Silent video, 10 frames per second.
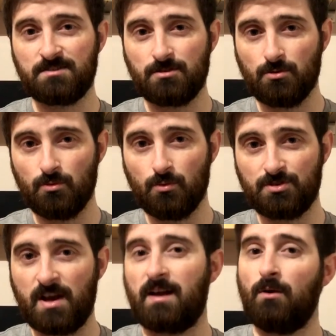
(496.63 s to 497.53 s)
to
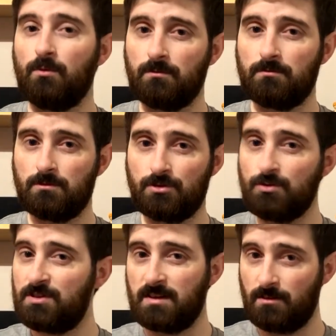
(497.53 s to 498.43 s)
check out
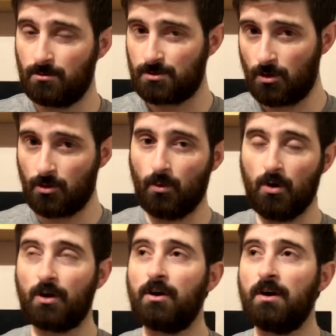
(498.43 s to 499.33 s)
Junji Ito's other
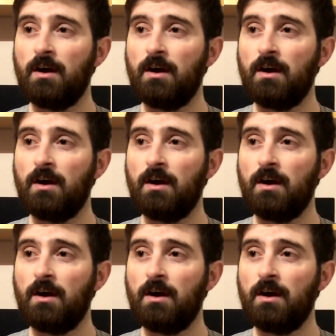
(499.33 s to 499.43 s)
work.